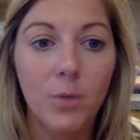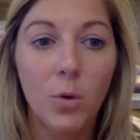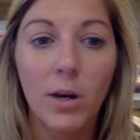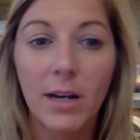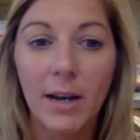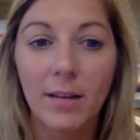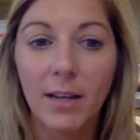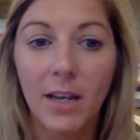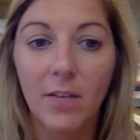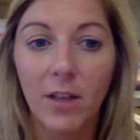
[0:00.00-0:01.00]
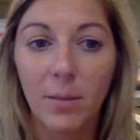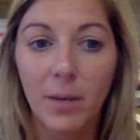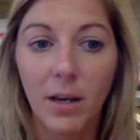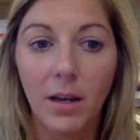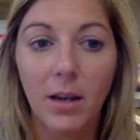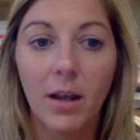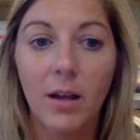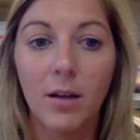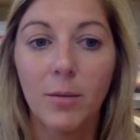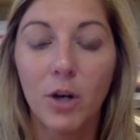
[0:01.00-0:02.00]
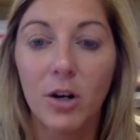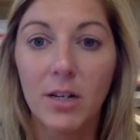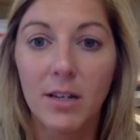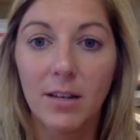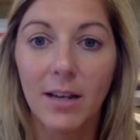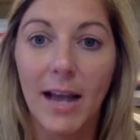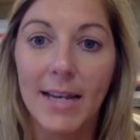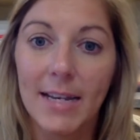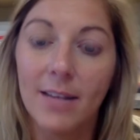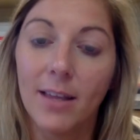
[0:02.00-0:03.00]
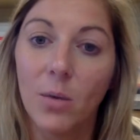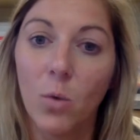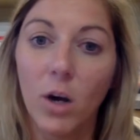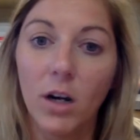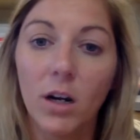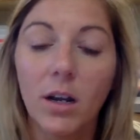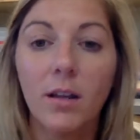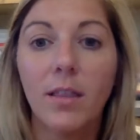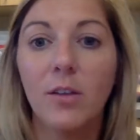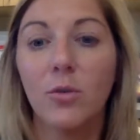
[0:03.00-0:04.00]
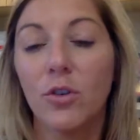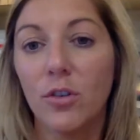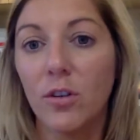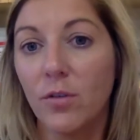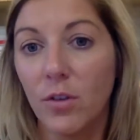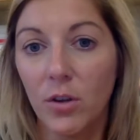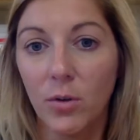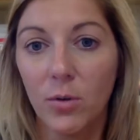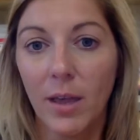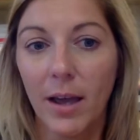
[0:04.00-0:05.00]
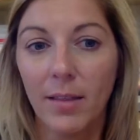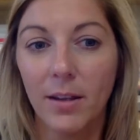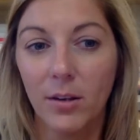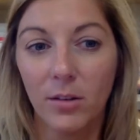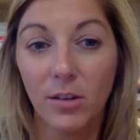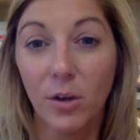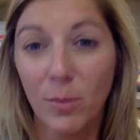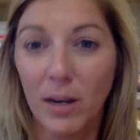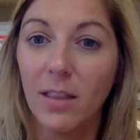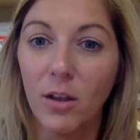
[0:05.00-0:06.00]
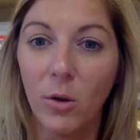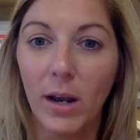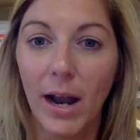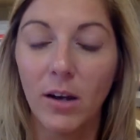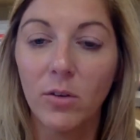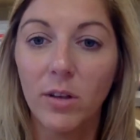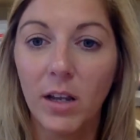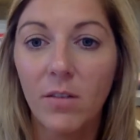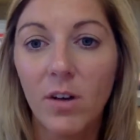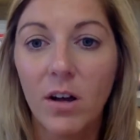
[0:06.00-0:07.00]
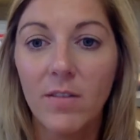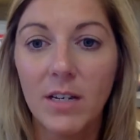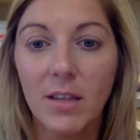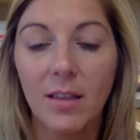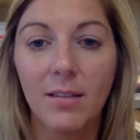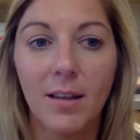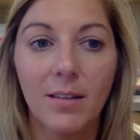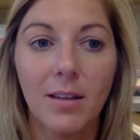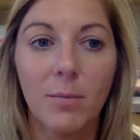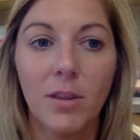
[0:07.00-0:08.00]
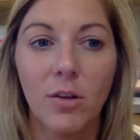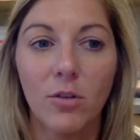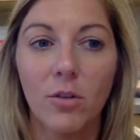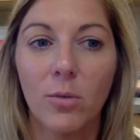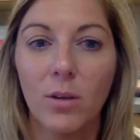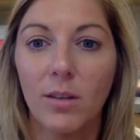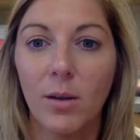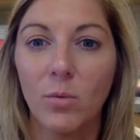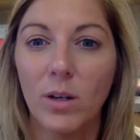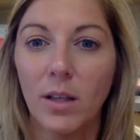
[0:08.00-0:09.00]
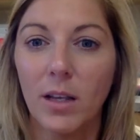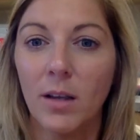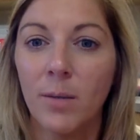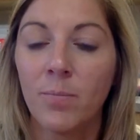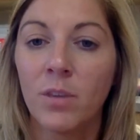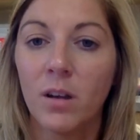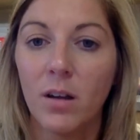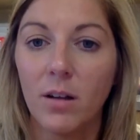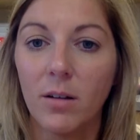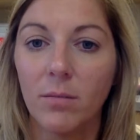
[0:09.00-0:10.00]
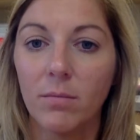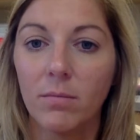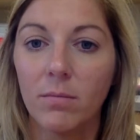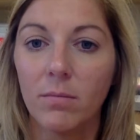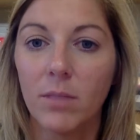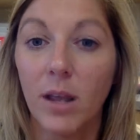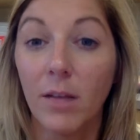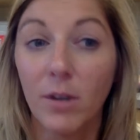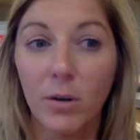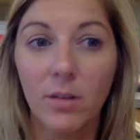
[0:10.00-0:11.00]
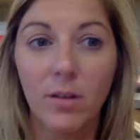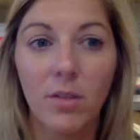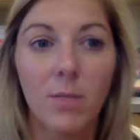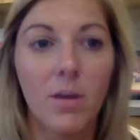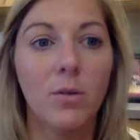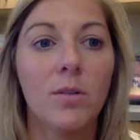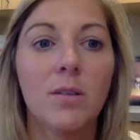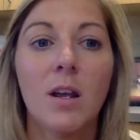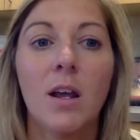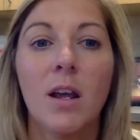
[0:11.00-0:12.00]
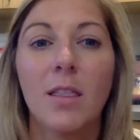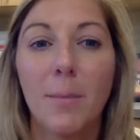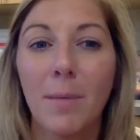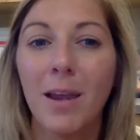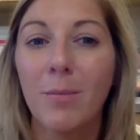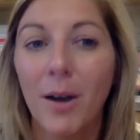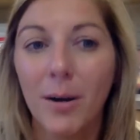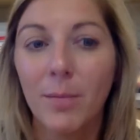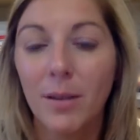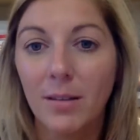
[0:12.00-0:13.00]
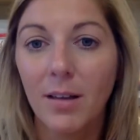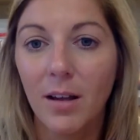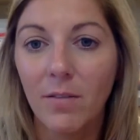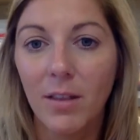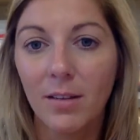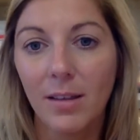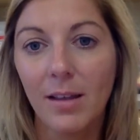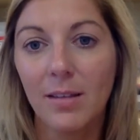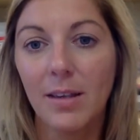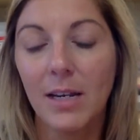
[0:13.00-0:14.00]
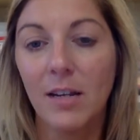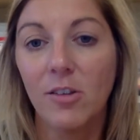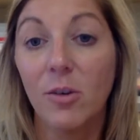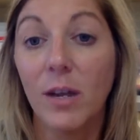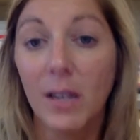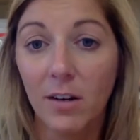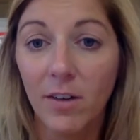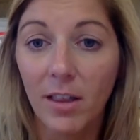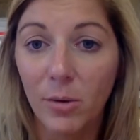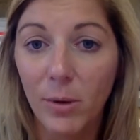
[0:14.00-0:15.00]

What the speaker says: organizing and developing your artistic ideas and work. These were just a few that there's so many that you could actually involve into this lesson, but those are the ones that really um, that I focus on the most. The main purpose of this lesson is to identify the